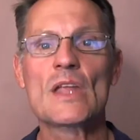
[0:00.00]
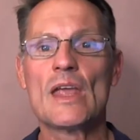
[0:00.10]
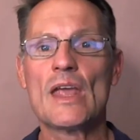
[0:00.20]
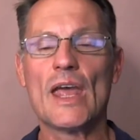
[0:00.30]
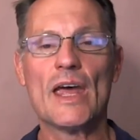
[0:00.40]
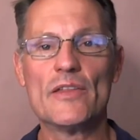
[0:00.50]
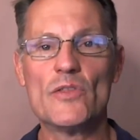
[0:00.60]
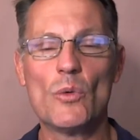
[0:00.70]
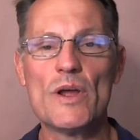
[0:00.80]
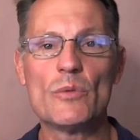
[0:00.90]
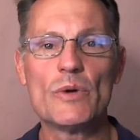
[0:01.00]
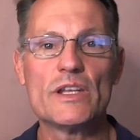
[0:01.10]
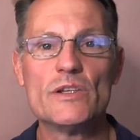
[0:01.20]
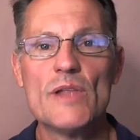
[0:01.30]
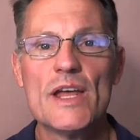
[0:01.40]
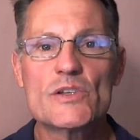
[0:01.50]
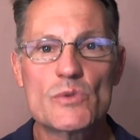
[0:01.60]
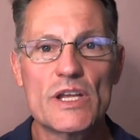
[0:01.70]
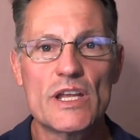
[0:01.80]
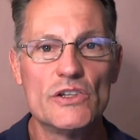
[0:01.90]
And the way that we can do that is
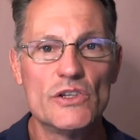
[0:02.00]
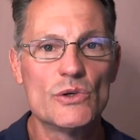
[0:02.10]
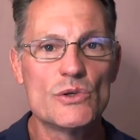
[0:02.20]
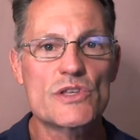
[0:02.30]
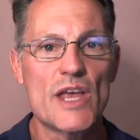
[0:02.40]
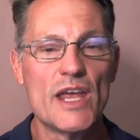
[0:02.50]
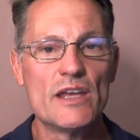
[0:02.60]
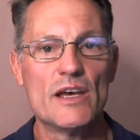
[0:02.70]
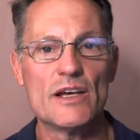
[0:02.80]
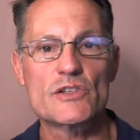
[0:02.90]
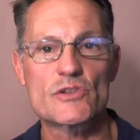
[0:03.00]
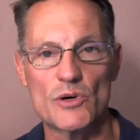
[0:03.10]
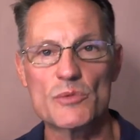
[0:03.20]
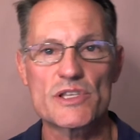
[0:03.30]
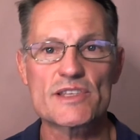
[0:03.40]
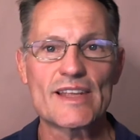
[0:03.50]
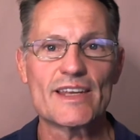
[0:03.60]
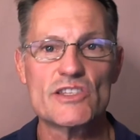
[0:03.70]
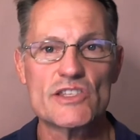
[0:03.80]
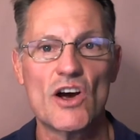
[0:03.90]
we can use a Stromasys
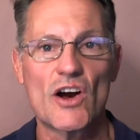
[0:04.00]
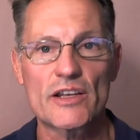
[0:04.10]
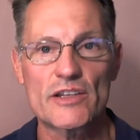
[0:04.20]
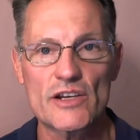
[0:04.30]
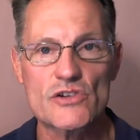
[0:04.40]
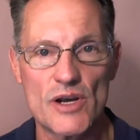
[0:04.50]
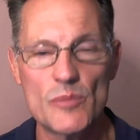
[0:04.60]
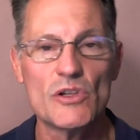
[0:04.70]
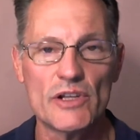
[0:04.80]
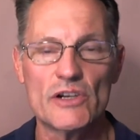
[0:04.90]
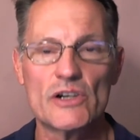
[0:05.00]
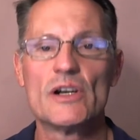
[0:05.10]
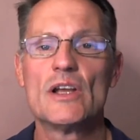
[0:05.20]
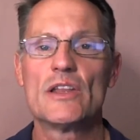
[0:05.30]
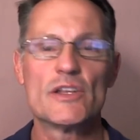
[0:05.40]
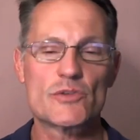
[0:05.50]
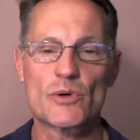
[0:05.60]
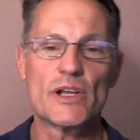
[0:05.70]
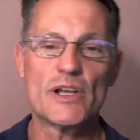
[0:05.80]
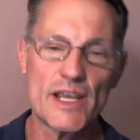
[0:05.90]
legacy architecture emulator that's
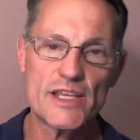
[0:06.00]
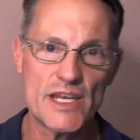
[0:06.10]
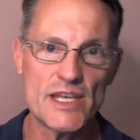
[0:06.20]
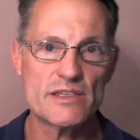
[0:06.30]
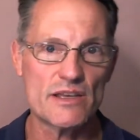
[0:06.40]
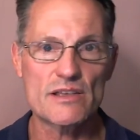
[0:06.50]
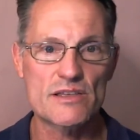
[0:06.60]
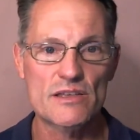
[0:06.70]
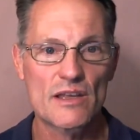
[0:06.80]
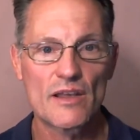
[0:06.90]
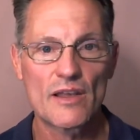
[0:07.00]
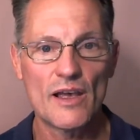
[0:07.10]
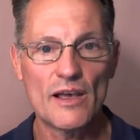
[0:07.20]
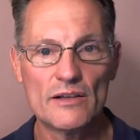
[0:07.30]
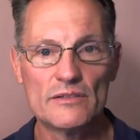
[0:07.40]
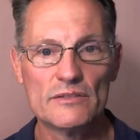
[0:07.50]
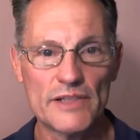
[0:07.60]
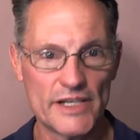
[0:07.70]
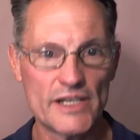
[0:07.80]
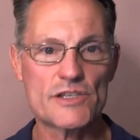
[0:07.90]
running on x86
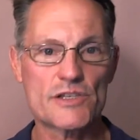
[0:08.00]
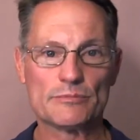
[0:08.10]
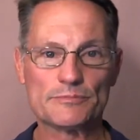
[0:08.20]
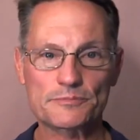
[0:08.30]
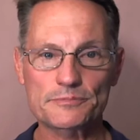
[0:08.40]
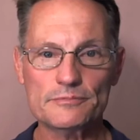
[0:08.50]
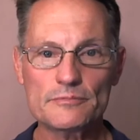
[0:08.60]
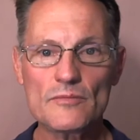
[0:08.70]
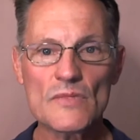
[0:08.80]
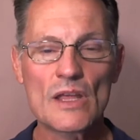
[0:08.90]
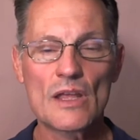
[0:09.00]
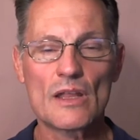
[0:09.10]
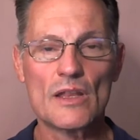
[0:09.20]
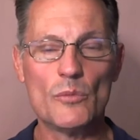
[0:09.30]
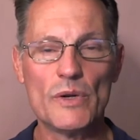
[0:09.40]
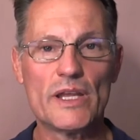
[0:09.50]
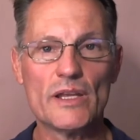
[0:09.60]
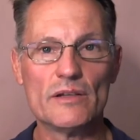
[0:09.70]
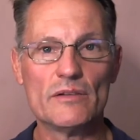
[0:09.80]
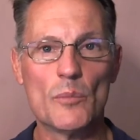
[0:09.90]
Linux. Then we
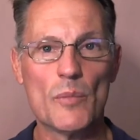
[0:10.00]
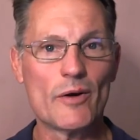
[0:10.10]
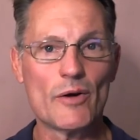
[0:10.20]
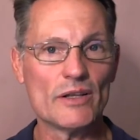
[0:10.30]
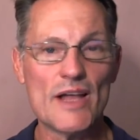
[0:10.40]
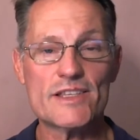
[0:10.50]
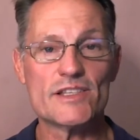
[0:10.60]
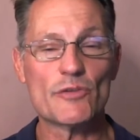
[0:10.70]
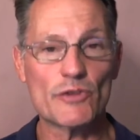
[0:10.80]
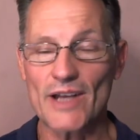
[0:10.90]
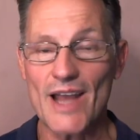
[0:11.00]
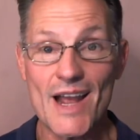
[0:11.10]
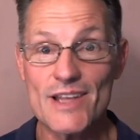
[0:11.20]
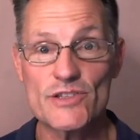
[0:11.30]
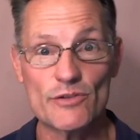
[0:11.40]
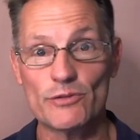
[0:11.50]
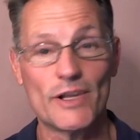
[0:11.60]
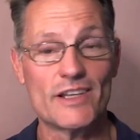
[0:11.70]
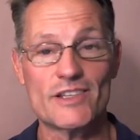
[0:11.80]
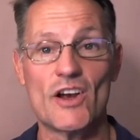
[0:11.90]
can migrate lots of different kinds of
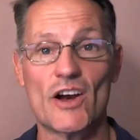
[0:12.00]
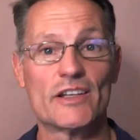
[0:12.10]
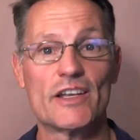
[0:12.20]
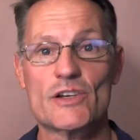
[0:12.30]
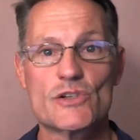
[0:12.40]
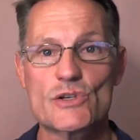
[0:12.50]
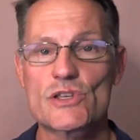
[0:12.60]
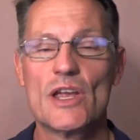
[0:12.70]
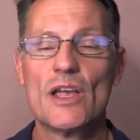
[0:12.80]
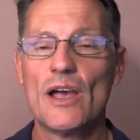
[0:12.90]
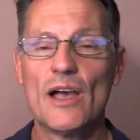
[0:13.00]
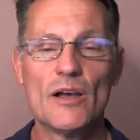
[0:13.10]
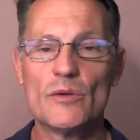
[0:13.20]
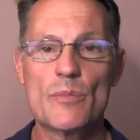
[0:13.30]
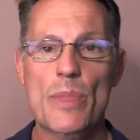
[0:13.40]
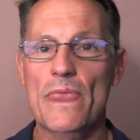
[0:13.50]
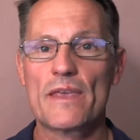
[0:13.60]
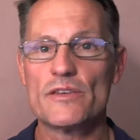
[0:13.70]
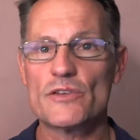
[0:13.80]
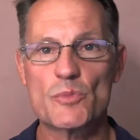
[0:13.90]
legacy architectures,
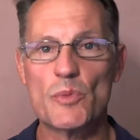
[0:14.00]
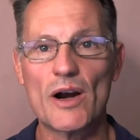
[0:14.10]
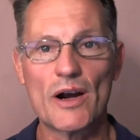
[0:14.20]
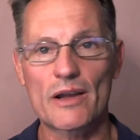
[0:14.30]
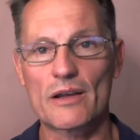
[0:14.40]
SPARC,